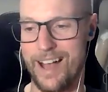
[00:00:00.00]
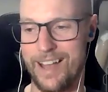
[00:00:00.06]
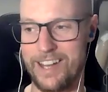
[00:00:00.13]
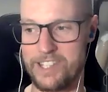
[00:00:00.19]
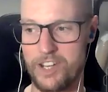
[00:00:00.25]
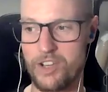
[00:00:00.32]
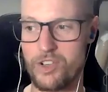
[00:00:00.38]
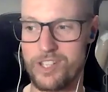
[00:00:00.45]

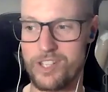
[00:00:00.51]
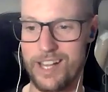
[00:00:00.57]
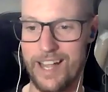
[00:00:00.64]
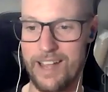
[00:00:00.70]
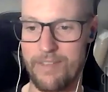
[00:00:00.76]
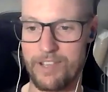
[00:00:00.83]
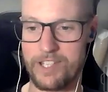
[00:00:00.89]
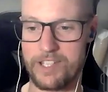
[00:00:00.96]
And it's
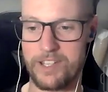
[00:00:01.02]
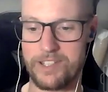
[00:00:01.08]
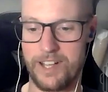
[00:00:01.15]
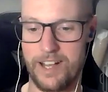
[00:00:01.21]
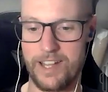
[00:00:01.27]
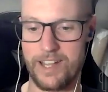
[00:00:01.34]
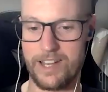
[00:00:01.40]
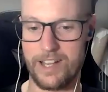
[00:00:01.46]
interesting, ever since
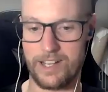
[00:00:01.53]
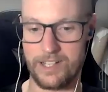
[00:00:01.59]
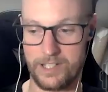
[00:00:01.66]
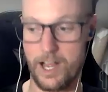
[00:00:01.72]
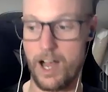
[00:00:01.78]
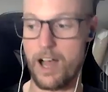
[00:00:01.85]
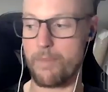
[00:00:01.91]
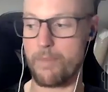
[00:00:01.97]
I
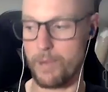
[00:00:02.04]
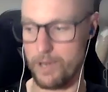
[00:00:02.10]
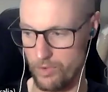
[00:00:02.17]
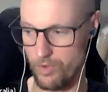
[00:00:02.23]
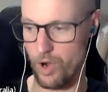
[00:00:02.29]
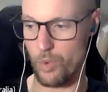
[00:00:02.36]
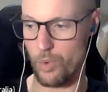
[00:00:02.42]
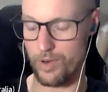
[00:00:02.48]
started my
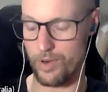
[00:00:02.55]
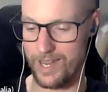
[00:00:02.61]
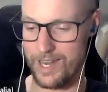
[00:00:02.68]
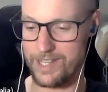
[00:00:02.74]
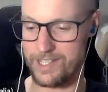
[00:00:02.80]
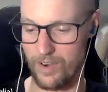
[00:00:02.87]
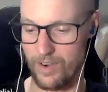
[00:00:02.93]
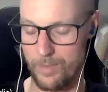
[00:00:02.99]
new role with
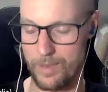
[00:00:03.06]
Keyser,